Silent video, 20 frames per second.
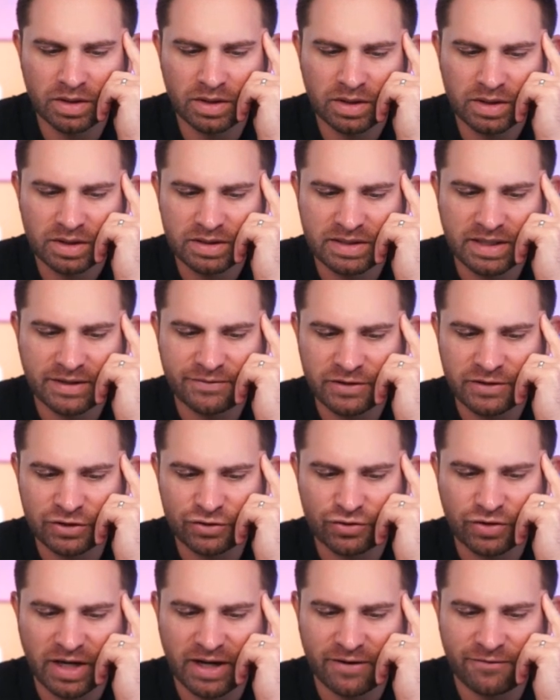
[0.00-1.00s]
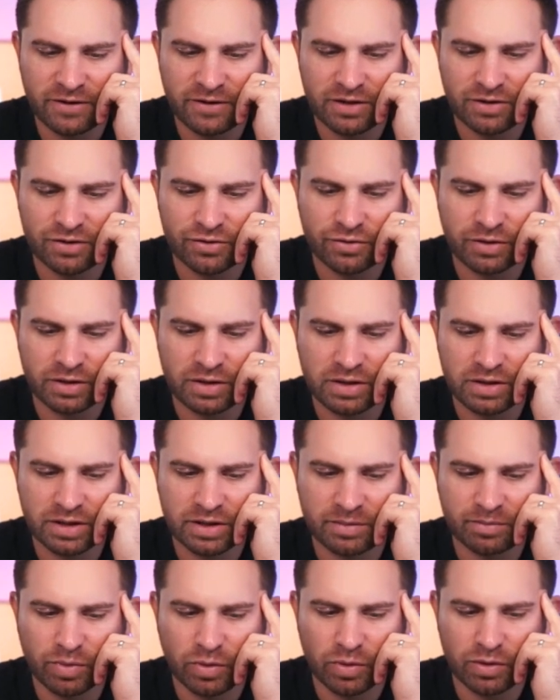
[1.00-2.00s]
Safety and traffic are critically
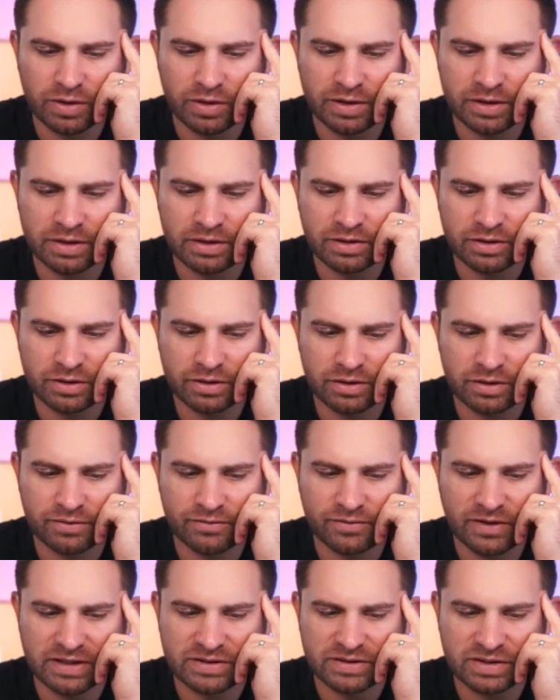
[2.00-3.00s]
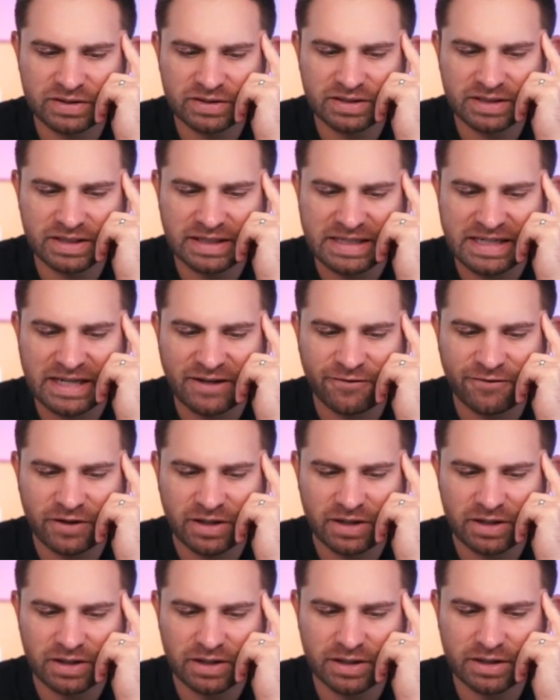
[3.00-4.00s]
important. They're investing
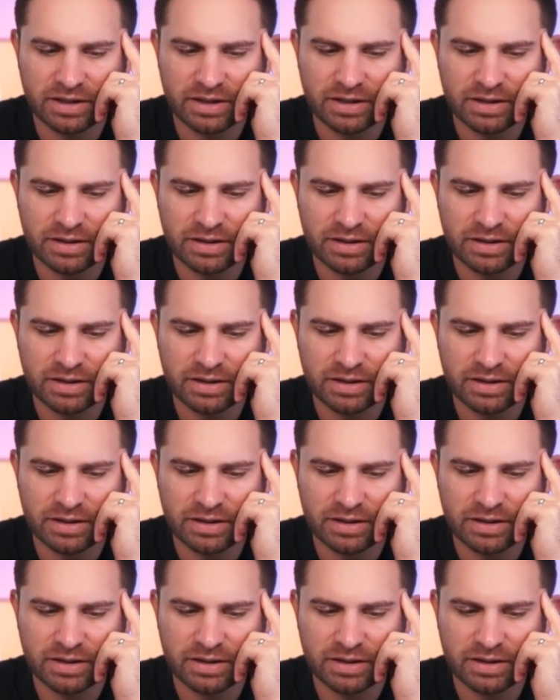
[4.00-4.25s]
significantly